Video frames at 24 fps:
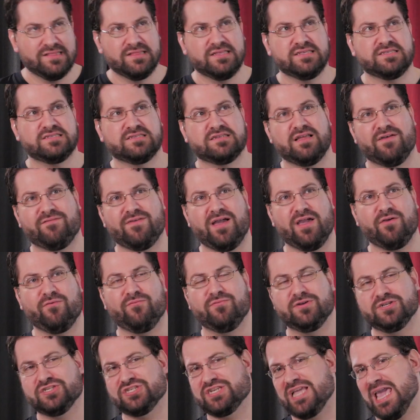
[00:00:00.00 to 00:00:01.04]
the stuff I
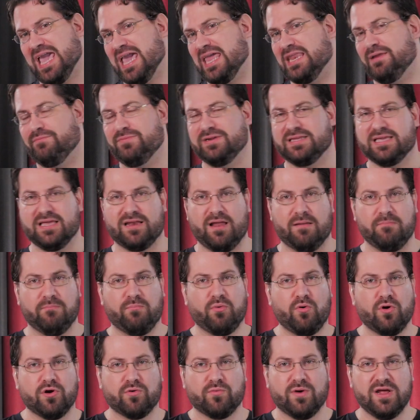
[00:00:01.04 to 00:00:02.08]
wish Canon would get on
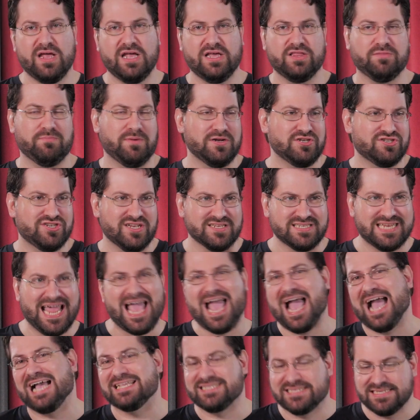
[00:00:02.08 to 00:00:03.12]
board with, but just
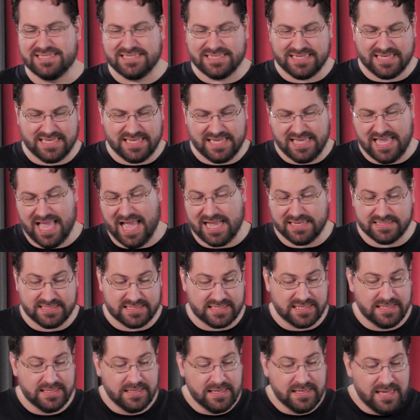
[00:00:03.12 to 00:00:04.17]
hasn't yet.